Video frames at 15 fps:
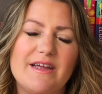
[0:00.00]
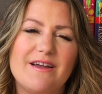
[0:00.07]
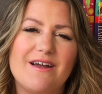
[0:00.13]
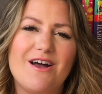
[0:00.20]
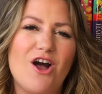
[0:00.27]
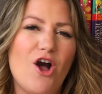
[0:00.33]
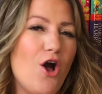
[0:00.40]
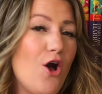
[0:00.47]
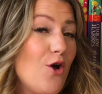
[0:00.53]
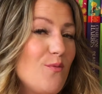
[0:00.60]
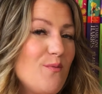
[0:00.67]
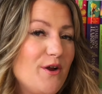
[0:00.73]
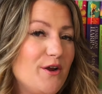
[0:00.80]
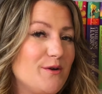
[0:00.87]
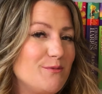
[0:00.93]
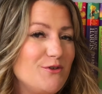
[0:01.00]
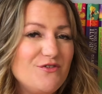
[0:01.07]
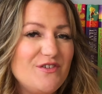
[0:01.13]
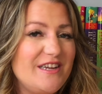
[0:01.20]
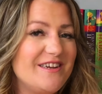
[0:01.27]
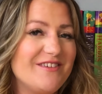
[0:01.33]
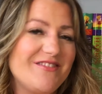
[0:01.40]
Hallmark
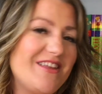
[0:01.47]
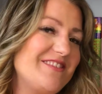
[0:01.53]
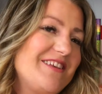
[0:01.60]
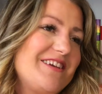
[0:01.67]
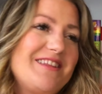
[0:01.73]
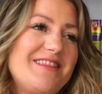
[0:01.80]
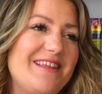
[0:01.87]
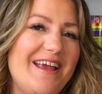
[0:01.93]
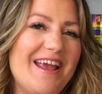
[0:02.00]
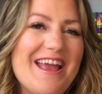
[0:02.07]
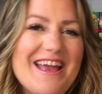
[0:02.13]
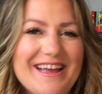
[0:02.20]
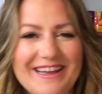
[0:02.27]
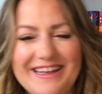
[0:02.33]
movie, if that's like a thing.